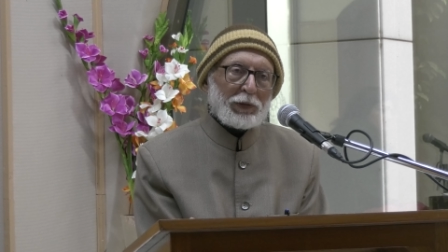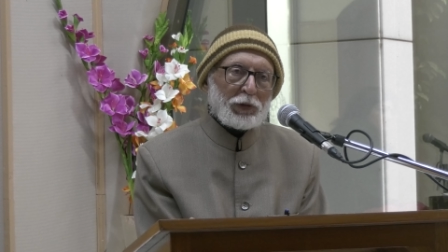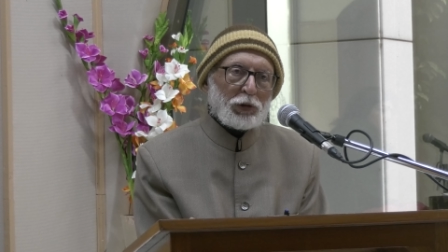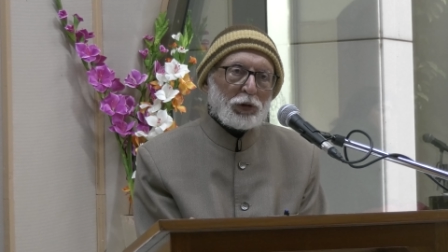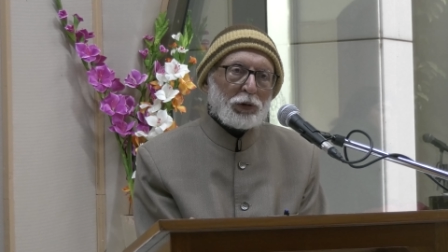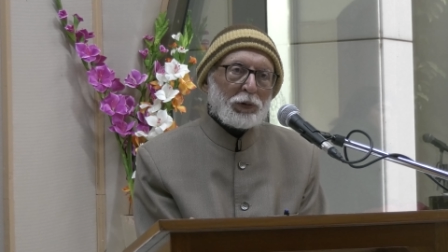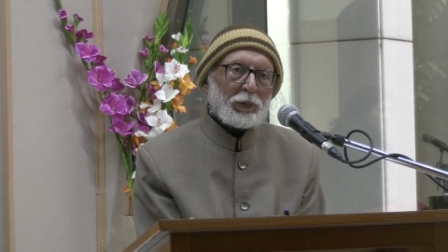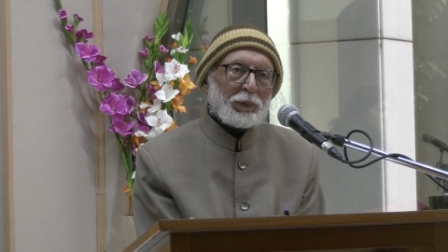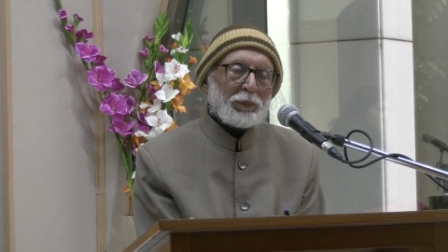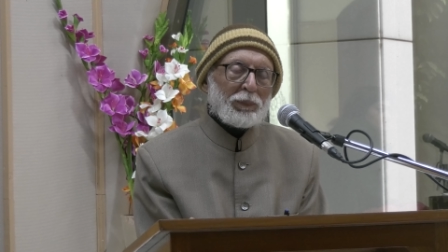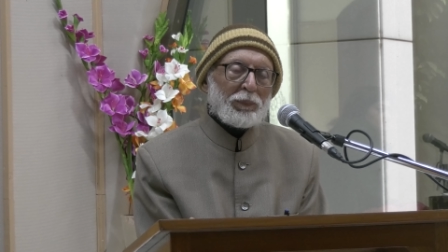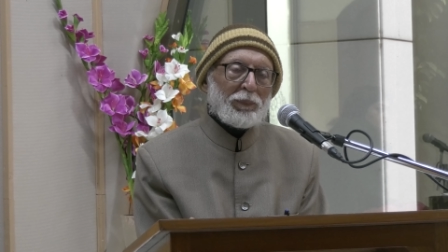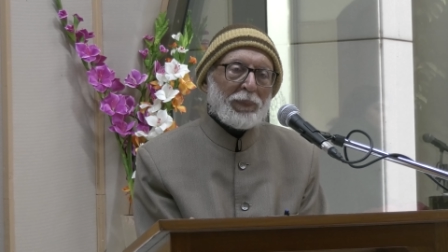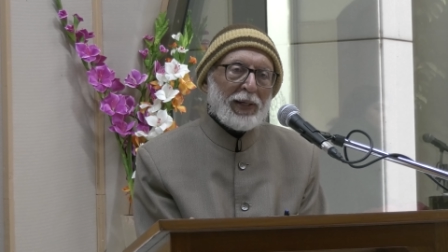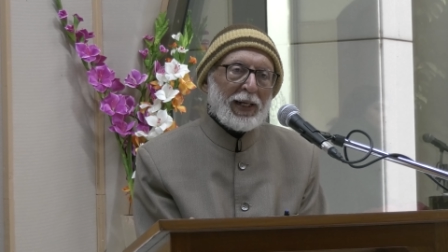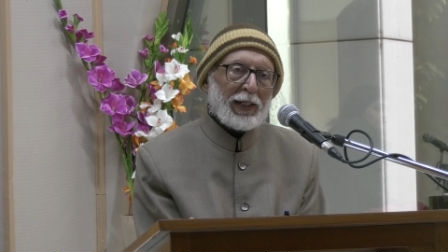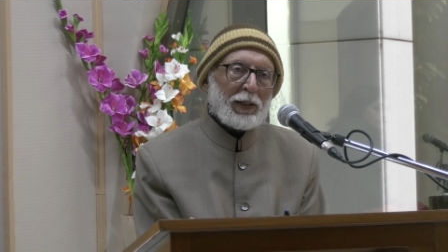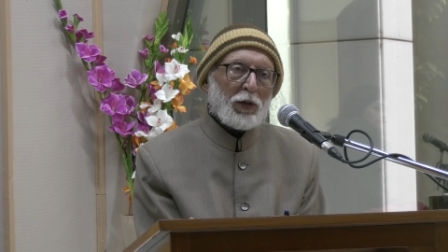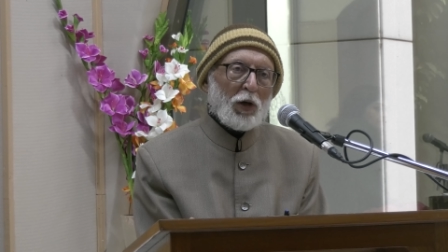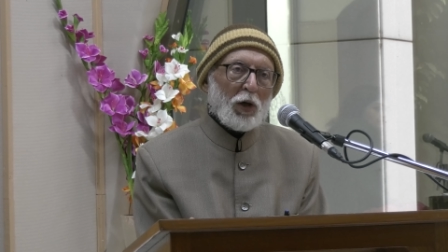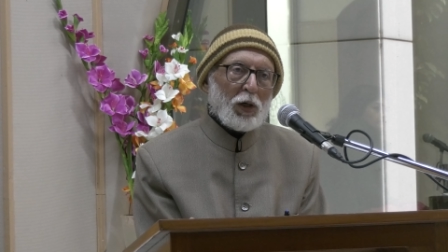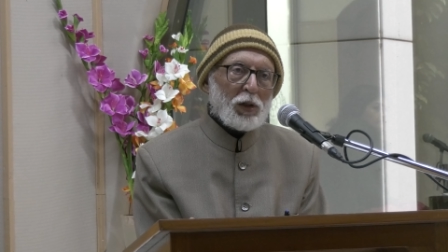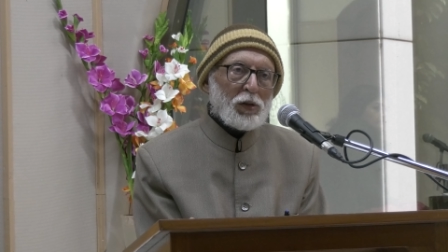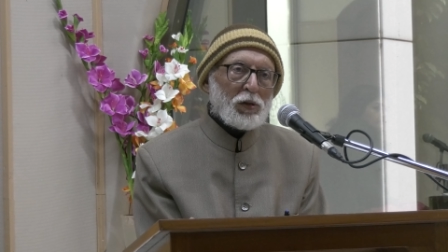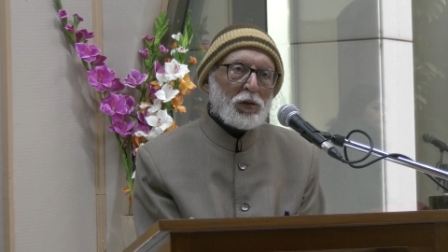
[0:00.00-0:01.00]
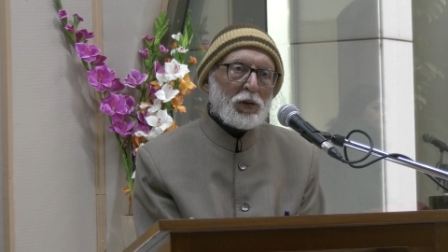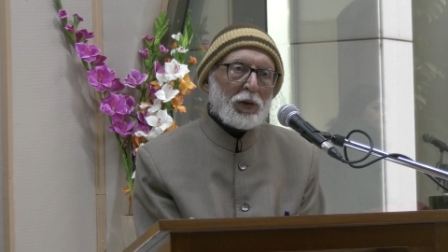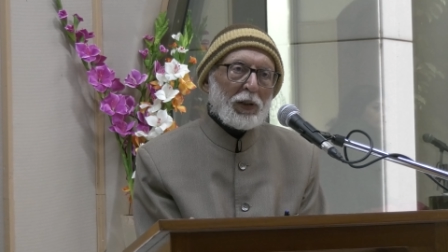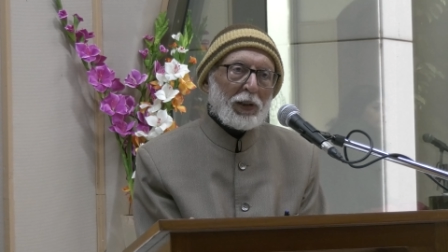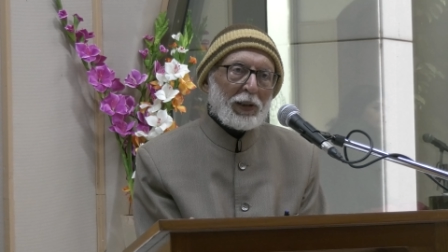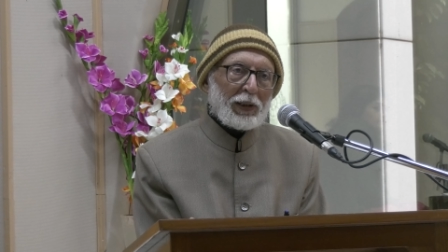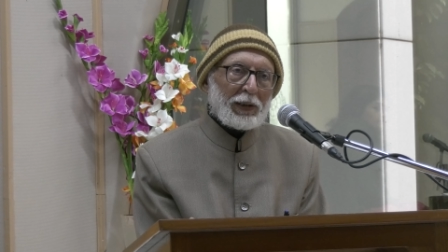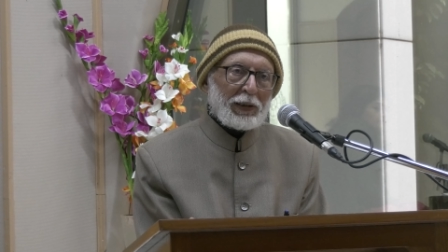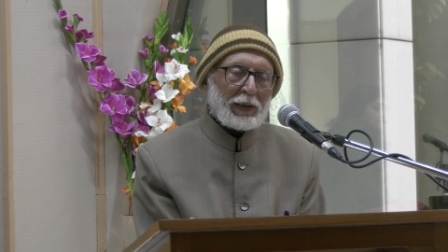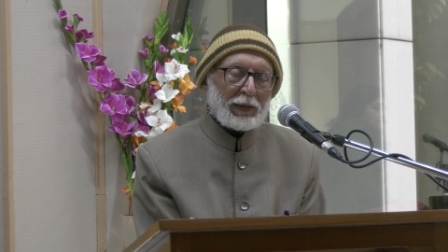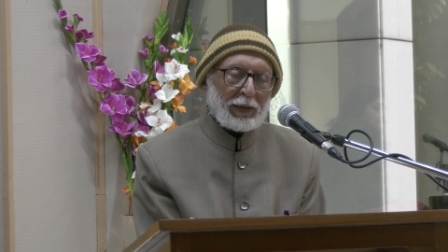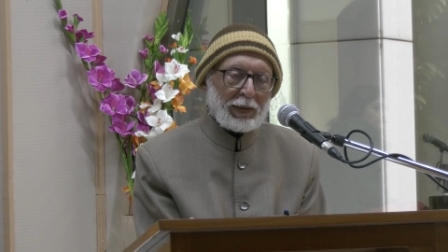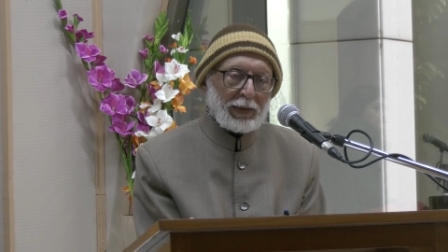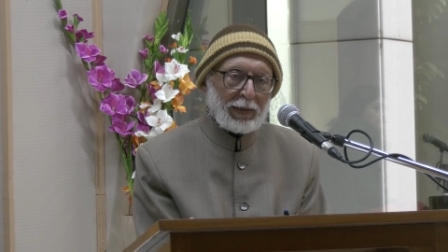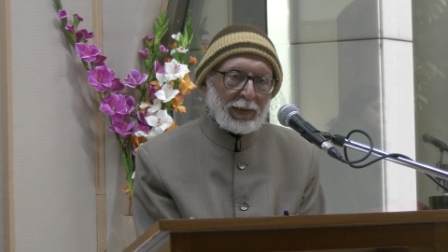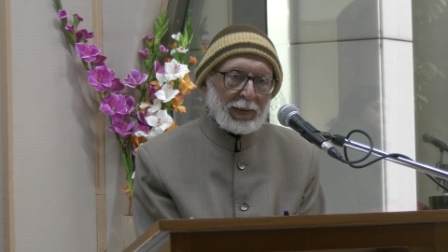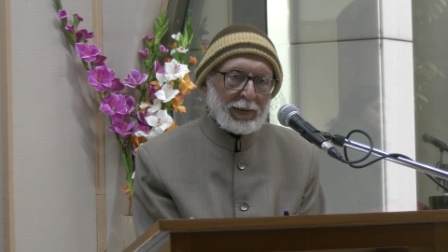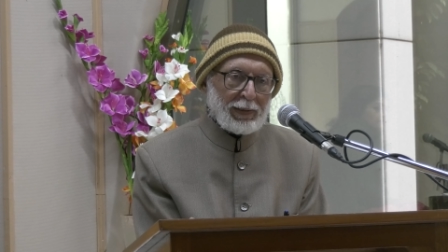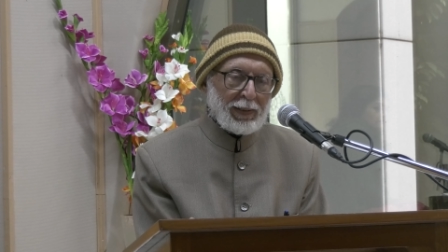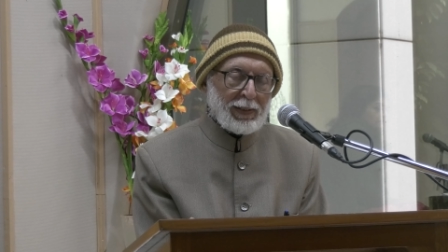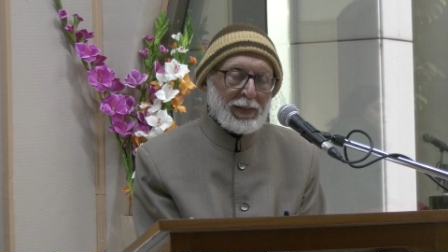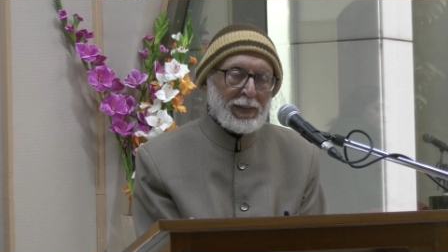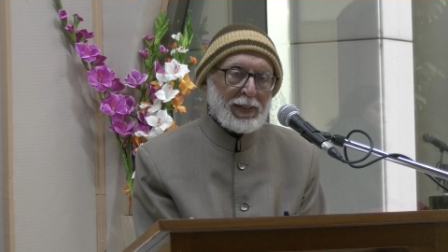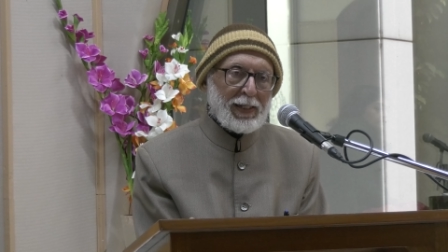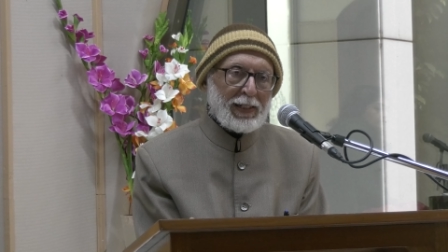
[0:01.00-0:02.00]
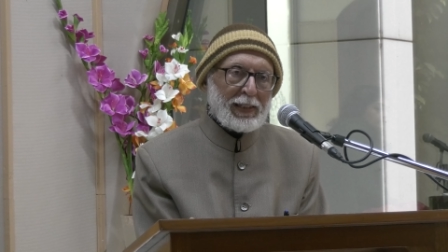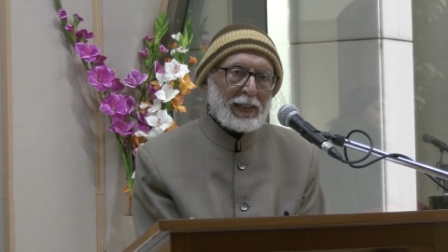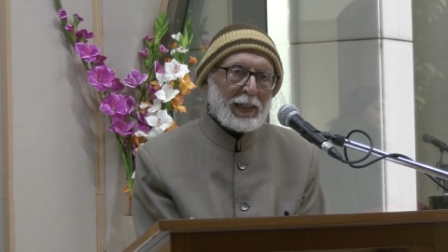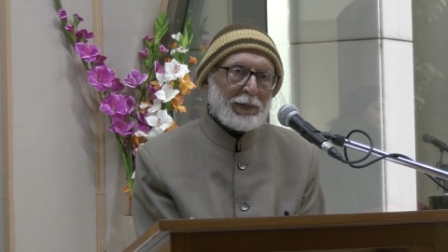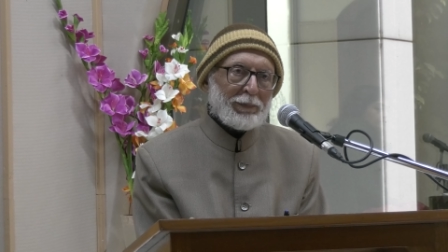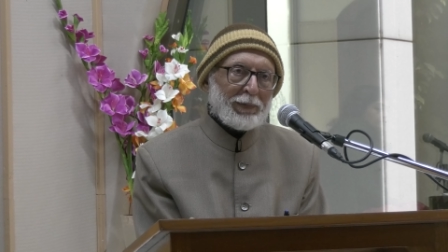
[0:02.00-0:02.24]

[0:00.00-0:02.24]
you make also it in such